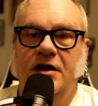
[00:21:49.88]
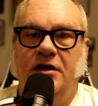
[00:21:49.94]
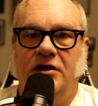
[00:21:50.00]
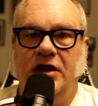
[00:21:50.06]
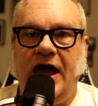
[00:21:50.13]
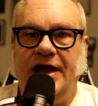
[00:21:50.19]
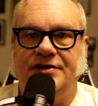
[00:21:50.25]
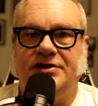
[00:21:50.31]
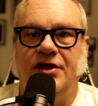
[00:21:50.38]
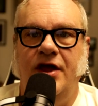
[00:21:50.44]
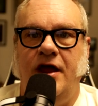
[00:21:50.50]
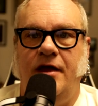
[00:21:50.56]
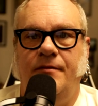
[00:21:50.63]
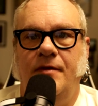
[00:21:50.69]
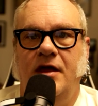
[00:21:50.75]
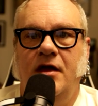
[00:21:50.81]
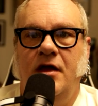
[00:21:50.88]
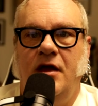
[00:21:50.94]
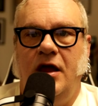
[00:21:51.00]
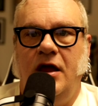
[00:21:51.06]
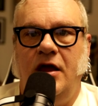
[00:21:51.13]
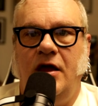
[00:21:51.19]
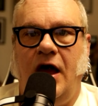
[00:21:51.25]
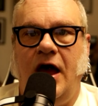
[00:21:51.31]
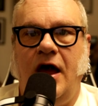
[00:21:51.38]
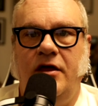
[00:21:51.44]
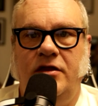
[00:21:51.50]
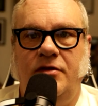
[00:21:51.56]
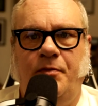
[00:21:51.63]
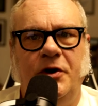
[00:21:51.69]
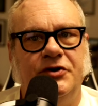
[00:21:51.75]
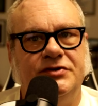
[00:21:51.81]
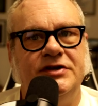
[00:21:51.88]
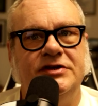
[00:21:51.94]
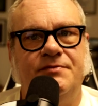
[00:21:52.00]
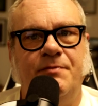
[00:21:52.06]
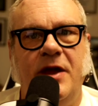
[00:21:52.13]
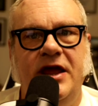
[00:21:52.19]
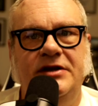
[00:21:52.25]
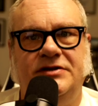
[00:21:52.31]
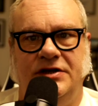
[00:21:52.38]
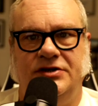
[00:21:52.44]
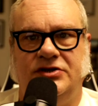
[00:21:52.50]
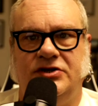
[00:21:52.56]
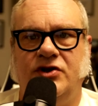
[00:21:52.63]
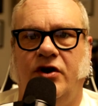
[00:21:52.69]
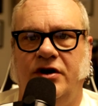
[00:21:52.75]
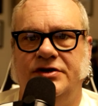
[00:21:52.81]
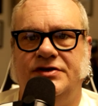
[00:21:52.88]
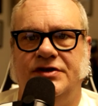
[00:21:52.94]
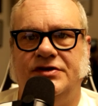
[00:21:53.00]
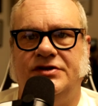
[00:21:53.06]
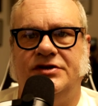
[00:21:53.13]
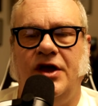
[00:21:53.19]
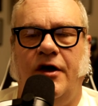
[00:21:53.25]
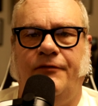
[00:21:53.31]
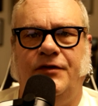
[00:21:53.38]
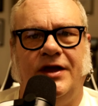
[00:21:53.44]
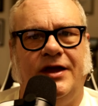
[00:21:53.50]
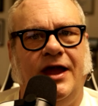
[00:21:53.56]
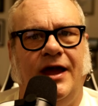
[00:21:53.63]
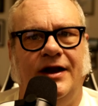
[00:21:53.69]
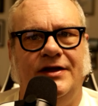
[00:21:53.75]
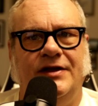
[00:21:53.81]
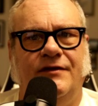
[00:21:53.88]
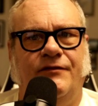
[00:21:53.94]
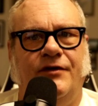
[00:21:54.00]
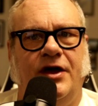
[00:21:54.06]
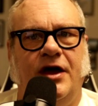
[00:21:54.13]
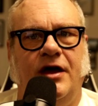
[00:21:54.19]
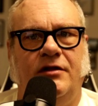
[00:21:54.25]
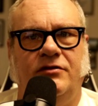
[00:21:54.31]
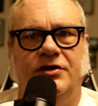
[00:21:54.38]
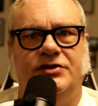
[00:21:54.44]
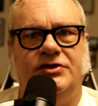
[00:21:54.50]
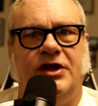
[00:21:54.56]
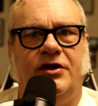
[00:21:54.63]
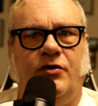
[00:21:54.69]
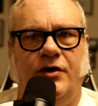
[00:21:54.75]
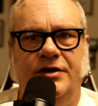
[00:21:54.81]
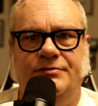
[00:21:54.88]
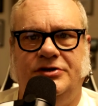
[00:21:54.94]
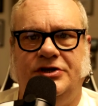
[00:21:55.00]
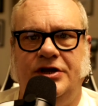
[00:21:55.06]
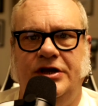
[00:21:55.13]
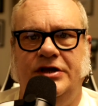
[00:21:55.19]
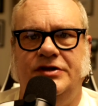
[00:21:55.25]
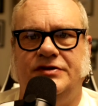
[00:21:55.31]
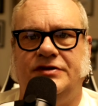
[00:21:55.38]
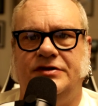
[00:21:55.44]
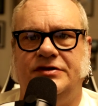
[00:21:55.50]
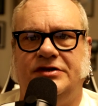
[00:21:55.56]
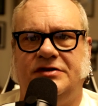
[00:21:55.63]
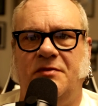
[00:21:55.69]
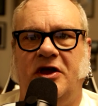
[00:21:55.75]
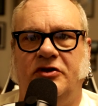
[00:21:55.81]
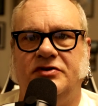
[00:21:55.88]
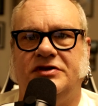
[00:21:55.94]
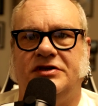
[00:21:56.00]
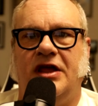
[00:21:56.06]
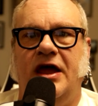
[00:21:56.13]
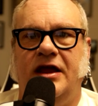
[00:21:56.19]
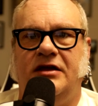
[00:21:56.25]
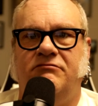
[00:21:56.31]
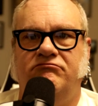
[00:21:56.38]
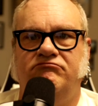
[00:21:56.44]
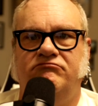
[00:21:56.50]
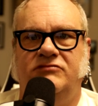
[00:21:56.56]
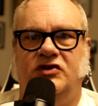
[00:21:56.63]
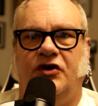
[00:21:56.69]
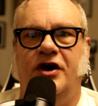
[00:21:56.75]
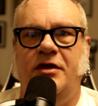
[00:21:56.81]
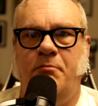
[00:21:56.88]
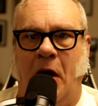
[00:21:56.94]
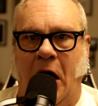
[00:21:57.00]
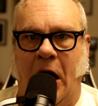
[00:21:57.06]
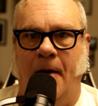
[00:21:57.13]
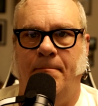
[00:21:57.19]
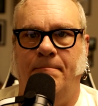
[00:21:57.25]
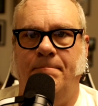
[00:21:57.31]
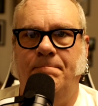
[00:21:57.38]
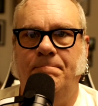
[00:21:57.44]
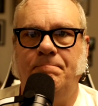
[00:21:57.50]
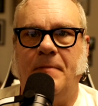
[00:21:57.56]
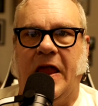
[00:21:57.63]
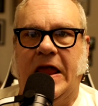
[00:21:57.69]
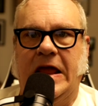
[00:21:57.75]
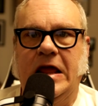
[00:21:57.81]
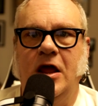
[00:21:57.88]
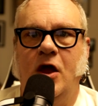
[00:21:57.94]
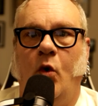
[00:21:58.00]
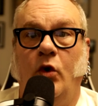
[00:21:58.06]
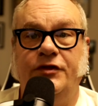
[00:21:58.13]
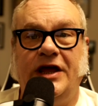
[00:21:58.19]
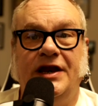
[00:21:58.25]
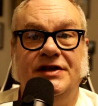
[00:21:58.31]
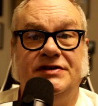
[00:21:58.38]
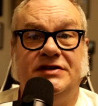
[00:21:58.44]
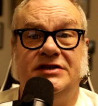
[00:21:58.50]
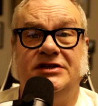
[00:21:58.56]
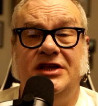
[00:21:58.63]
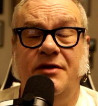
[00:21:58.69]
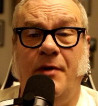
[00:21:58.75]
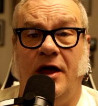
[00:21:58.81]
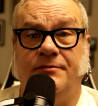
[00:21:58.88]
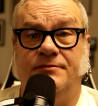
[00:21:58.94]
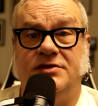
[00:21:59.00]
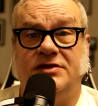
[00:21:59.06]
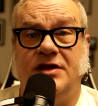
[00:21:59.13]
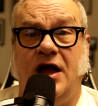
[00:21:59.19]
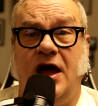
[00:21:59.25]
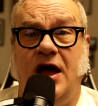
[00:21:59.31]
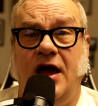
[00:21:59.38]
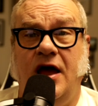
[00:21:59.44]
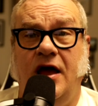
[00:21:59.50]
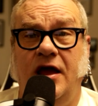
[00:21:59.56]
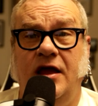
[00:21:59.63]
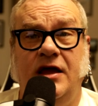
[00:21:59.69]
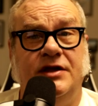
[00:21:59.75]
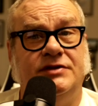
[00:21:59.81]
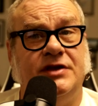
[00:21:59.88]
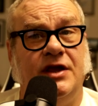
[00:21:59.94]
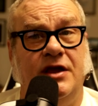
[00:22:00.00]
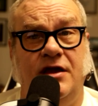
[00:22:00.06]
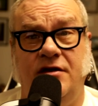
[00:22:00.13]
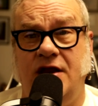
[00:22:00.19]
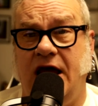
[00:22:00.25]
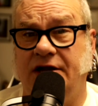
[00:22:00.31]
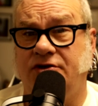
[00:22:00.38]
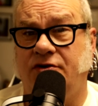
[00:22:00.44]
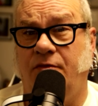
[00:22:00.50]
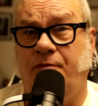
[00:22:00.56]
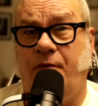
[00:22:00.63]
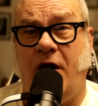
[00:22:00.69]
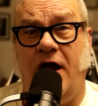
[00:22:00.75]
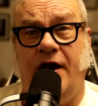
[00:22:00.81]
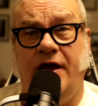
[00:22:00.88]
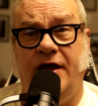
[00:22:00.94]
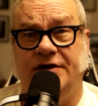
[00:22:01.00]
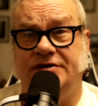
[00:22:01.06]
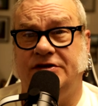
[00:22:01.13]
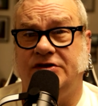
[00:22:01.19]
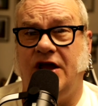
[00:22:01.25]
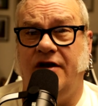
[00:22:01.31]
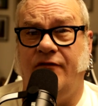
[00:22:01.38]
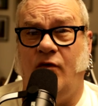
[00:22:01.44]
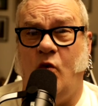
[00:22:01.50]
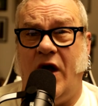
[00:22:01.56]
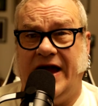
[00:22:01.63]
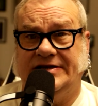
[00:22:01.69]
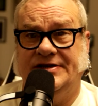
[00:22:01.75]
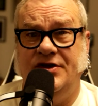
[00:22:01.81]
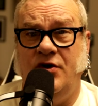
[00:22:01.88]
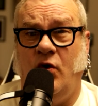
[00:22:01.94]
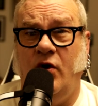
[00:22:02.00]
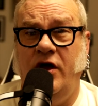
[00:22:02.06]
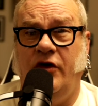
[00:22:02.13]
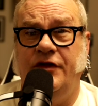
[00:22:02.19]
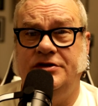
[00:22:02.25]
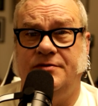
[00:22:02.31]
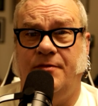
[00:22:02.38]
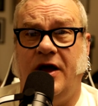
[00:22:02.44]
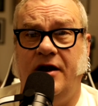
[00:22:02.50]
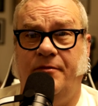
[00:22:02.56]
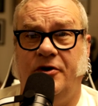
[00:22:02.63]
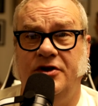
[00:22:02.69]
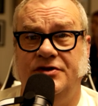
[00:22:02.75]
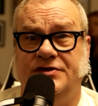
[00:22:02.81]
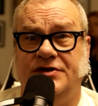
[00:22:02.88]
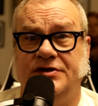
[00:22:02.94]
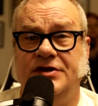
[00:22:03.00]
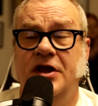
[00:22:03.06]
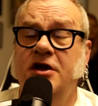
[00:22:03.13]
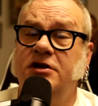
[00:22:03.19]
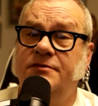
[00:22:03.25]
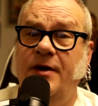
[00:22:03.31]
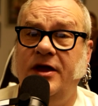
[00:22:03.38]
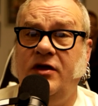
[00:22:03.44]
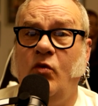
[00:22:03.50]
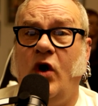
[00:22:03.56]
Lastly, uh, the piercings may discharge this stuff that kind of uh, looks like cream cheese and smells like dirty bum. What that is is sebums. Uh, it's a natural product. It's kind of a waxy oil that your body produces to make you